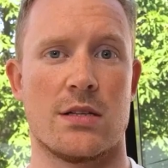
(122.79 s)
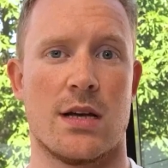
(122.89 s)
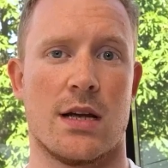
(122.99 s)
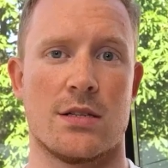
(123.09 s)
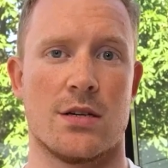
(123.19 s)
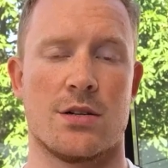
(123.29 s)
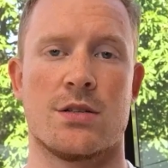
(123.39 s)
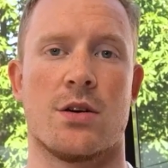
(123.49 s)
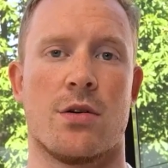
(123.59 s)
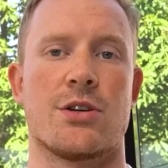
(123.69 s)
to take into
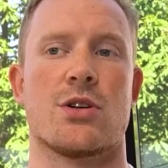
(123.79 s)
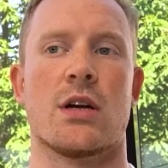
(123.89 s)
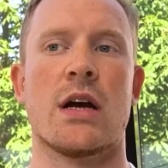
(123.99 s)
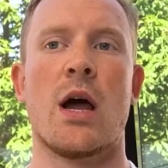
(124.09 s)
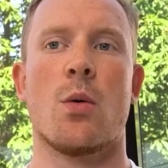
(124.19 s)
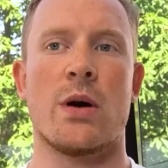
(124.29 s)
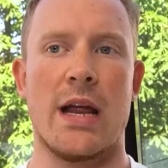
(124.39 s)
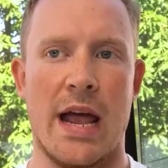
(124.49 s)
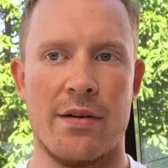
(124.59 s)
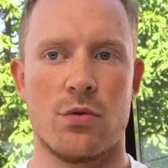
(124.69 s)
consideration.
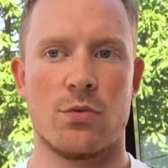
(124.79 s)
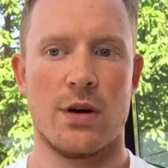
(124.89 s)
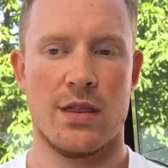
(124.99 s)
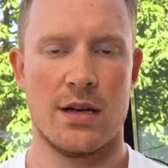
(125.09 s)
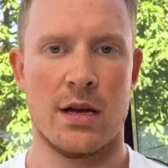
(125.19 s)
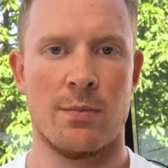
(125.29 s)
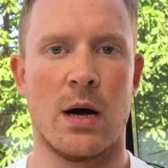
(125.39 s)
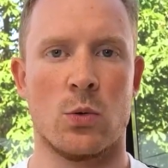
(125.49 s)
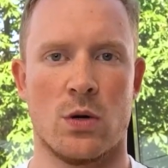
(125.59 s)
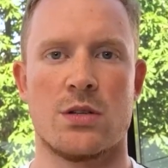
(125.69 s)
Whenever we think
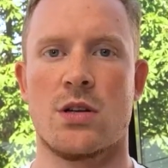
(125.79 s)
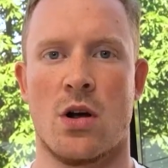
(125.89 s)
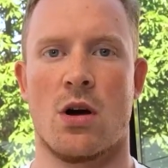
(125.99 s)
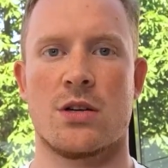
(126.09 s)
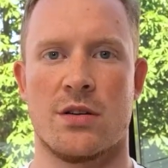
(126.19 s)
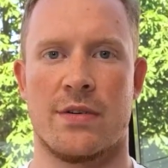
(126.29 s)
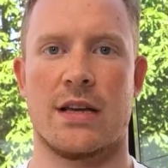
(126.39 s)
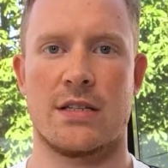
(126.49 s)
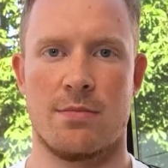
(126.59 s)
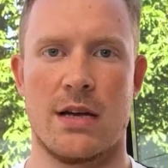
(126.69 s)
about what's the cost of an
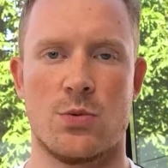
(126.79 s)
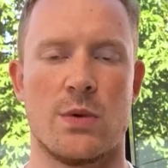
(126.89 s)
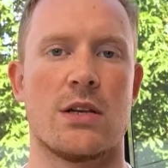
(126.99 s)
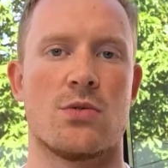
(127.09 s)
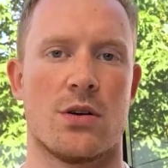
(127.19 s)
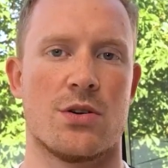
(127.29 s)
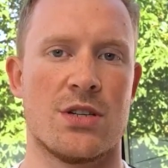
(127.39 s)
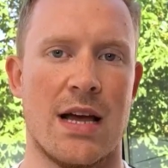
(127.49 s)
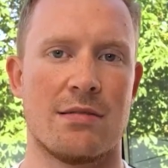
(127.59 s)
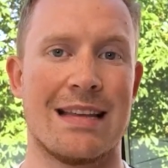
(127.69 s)
SMS, we need to
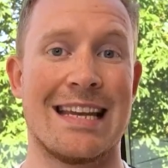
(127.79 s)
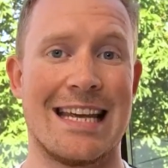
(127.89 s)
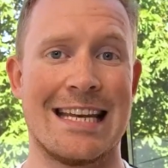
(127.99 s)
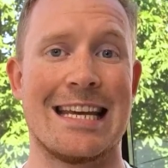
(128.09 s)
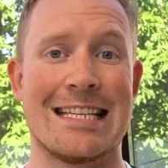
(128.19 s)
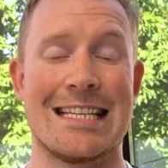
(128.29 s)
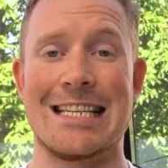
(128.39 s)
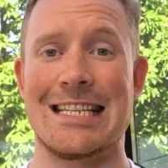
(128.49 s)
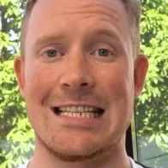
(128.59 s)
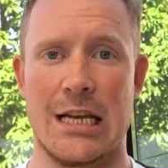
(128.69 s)
understand that it is the
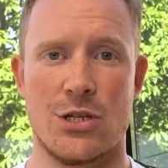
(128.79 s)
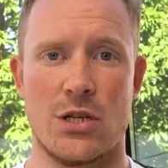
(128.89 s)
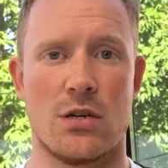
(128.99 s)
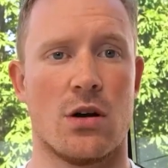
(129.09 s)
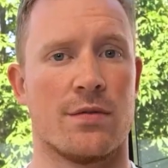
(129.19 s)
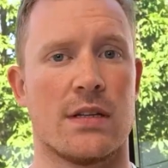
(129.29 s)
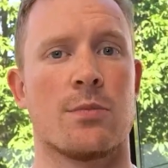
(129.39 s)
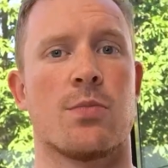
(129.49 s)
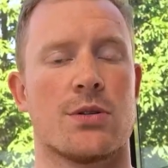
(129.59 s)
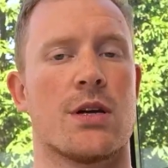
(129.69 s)
decision of
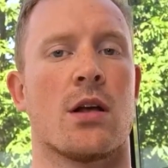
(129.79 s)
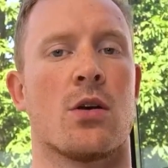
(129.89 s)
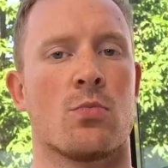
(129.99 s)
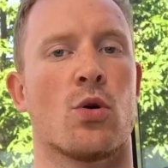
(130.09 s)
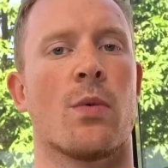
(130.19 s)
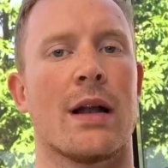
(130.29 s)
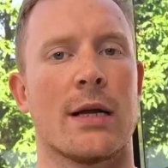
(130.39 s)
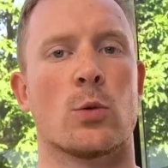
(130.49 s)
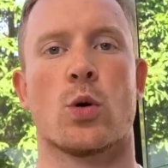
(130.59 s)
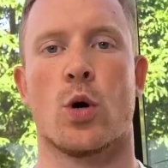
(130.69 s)
that particular mobile
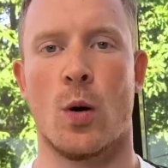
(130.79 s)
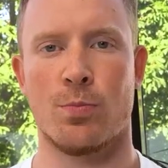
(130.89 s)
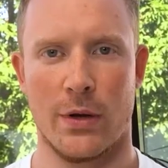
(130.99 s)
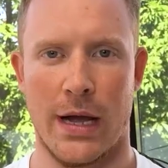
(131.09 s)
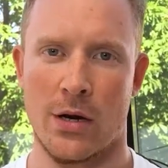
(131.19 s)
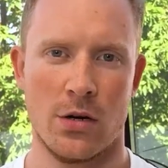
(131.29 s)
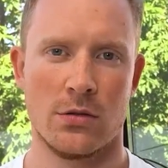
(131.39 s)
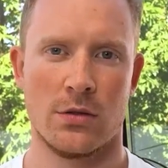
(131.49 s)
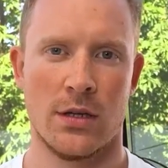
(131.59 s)
network operator